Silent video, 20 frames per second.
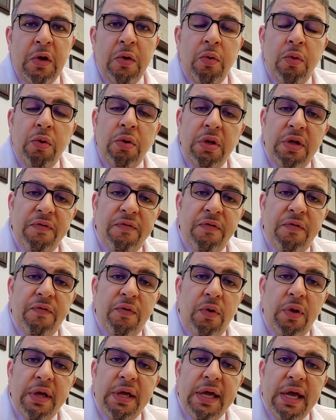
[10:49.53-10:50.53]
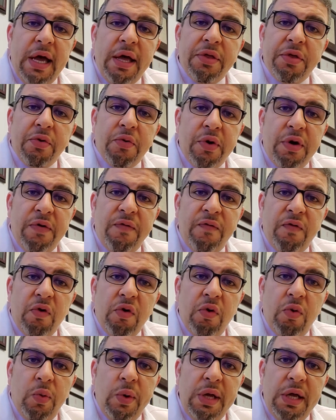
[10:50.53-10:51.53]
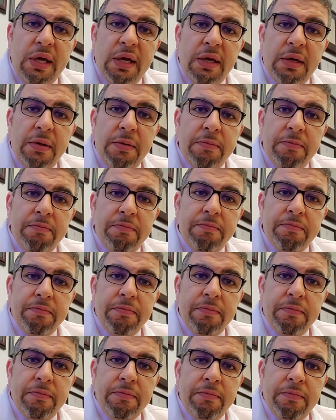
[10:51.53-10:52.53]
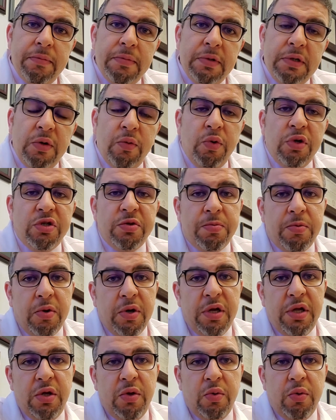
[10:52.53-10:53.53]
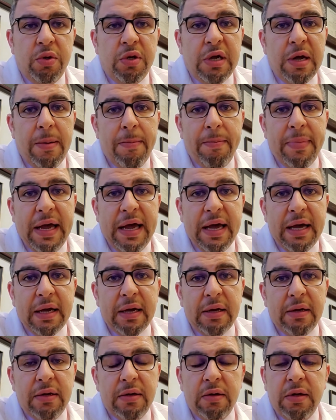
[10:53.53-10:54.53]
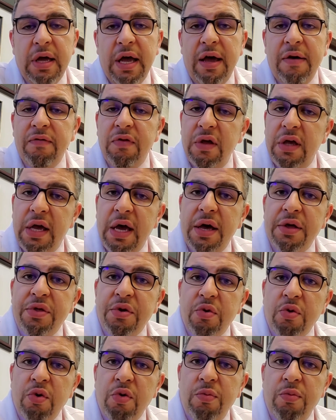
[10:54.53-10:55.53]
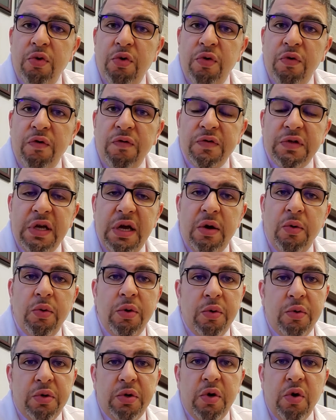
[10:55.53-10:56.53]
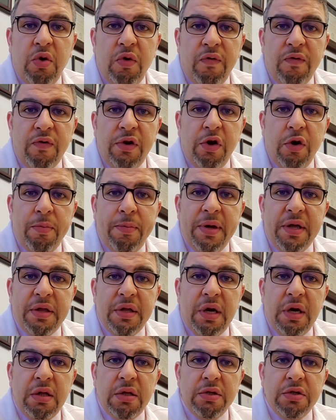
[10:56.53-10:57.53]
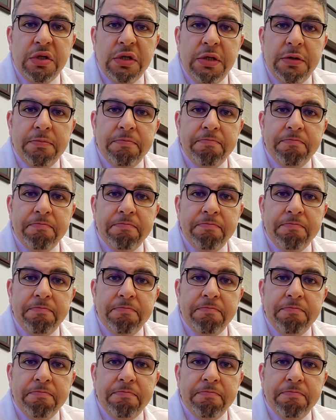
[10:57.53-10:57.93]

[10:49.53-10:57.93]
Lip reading: We'll leave a Foley catheter in for a week, at which point you would come back, have the catheter removed, and we would go over your pathology.